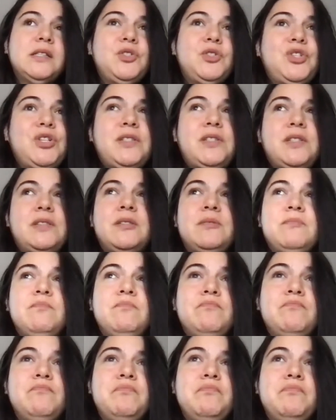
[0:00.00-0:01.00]
just
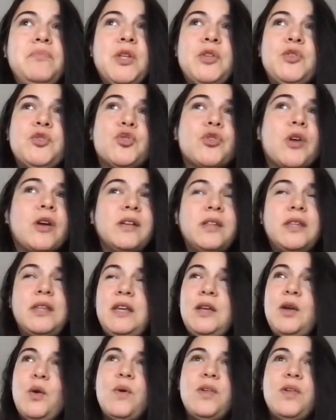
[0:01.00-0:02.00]

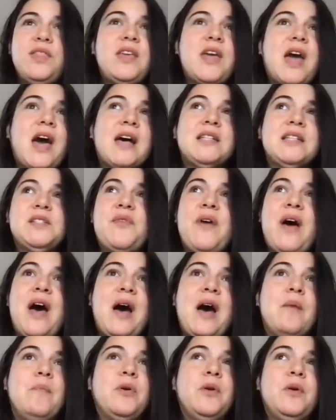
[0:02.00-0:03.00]
struggling with the
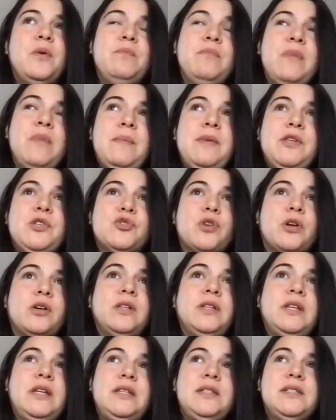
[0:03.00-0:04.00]
ASVAB or maybe
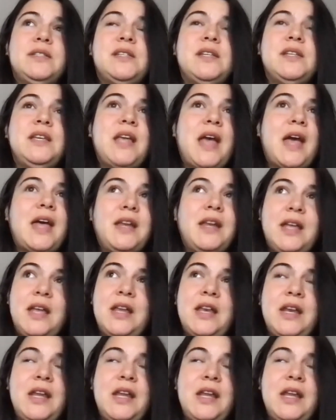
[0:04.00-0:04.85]
struggling to get in?